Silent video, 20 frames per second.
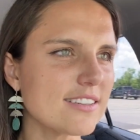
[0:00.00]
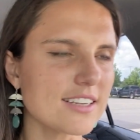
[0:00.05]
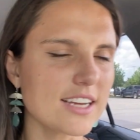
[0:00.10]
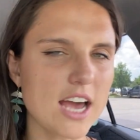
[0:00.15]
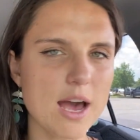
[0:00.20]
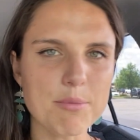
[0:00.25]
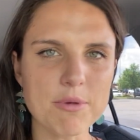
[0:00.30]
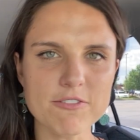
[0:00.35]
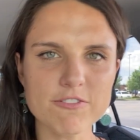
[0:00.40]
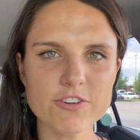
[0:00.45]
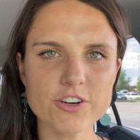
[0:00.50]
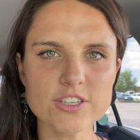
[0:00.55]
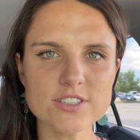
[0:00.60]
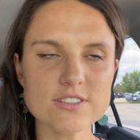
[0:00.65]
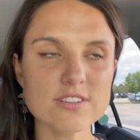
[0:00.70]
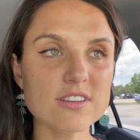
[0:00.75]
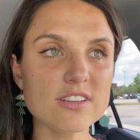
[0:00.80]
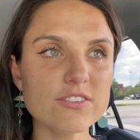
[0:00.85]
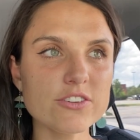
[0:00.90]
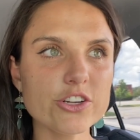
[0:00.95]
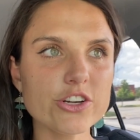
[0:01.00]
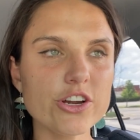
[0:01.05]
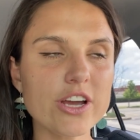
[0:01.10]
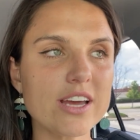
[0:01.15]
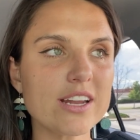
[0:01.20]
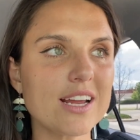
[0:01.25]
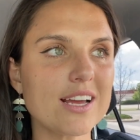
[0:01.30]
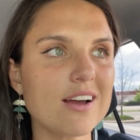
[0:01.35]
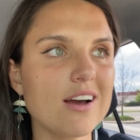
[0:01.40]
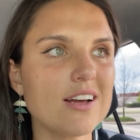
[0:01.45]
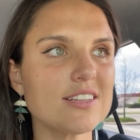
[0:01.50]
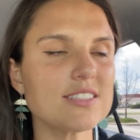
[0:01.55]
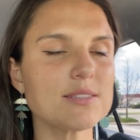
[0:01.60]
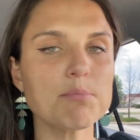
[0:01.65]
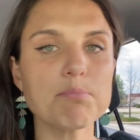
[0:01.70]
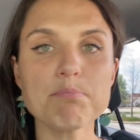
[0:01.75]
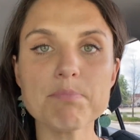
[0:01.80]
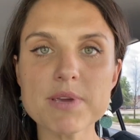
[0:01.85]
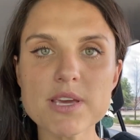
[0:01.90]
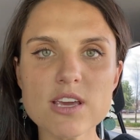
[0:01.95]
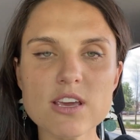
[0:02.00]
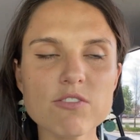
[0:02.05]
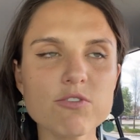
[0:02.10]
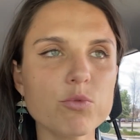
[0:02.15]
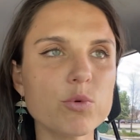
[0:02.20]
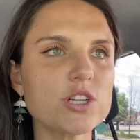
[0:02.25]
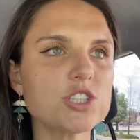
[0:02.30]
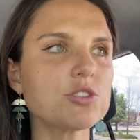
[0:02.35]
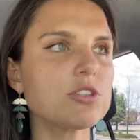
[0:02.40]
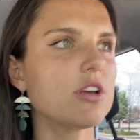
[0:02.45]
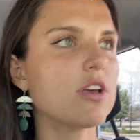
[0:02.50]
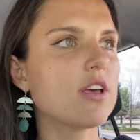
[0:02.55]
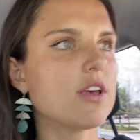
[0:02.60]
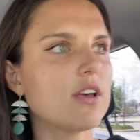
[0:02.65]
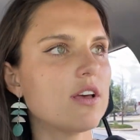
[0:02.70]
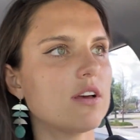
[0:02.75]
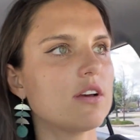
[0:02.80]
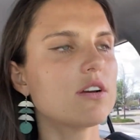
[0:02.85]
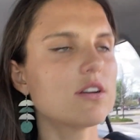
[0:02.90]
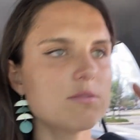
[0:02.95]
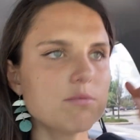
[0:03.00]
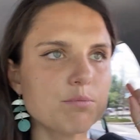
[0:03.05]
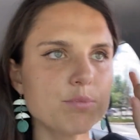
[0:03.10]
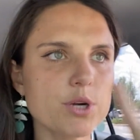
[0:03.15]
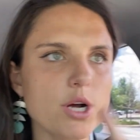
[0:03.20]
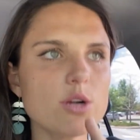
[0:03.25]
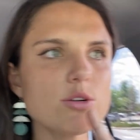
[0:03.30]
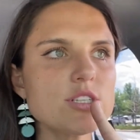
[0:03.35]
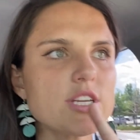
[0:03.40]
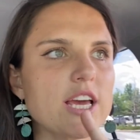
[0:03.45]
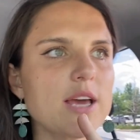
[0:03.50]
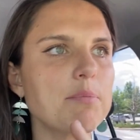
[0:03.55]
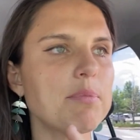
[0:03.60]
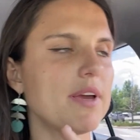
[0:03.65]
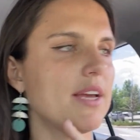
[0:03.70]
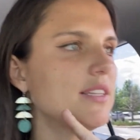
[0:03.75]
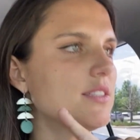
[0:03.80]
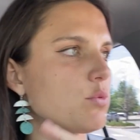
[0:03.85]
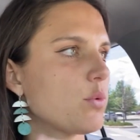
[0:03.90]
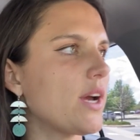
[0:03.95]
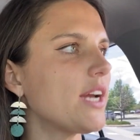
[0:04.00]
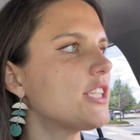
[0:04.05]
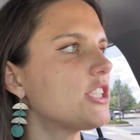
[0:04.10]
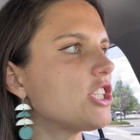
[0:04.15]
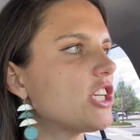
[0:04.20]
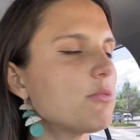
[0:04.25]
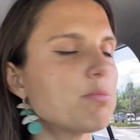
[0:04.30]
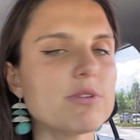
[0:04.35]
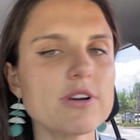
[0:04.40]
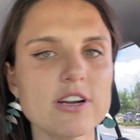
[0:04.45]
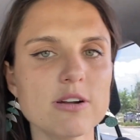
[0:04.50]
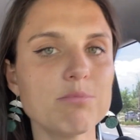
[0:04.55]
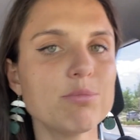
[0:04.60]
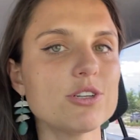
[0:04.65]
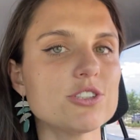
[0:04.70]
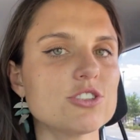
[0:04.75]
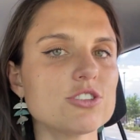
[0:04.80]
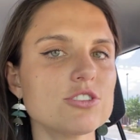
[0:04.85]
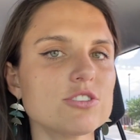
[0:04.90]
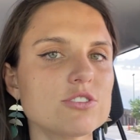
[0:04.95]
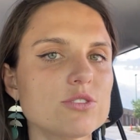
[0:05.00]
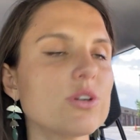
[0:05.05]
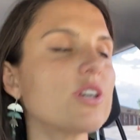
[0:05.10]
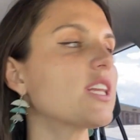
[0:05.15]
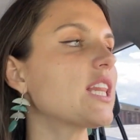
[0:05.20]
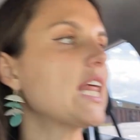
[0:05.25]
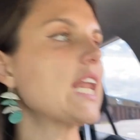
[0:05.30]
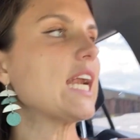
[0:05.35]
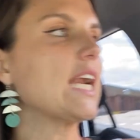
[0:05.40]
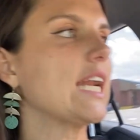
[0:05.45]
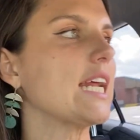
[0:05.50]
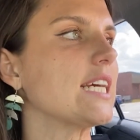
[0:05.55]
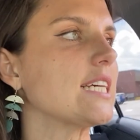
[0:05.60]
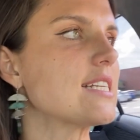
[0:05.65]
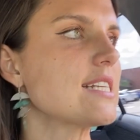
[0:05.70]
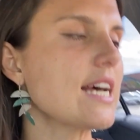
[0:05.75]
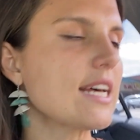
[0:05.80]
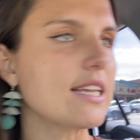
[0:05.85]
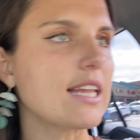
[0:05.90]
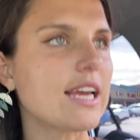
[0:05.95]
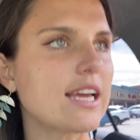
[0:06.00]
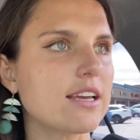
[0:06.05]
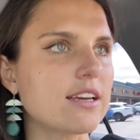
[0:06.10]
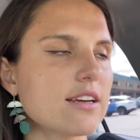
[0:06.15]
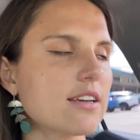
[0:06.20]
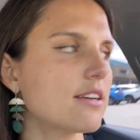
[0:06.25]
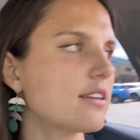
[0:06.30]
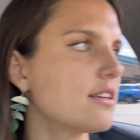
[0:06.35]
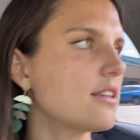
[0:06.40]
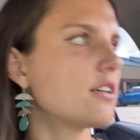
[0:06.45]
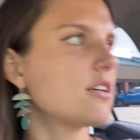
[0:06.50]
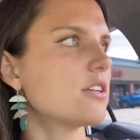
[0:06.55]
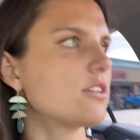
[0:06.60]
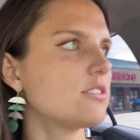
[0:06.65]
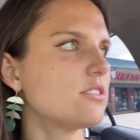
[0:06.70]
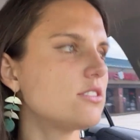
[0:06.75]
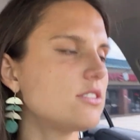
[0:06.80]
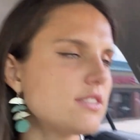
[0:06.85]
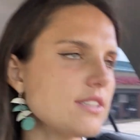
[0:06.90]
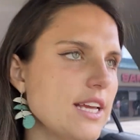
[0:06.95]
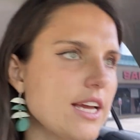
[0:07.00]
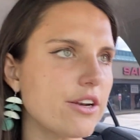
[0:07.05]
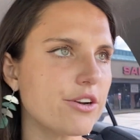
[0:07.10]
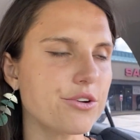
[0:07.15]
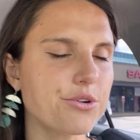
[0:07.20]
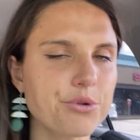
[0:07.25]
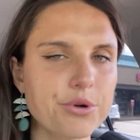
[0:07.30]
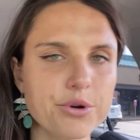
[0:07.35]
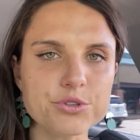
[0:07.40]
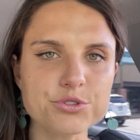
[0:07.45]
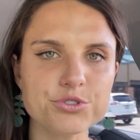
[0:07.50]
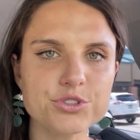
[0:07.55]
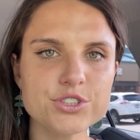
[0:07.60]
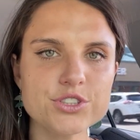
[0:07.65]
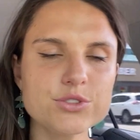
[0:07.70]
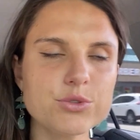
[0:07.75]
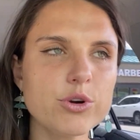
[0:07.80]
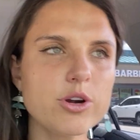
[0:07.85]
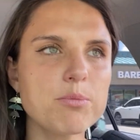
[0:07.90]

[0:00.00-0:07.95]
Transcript: I got my first liver and I got some beef, which, pro tip, it's way cheaper at a butcher store than it is at like a standard grocery store,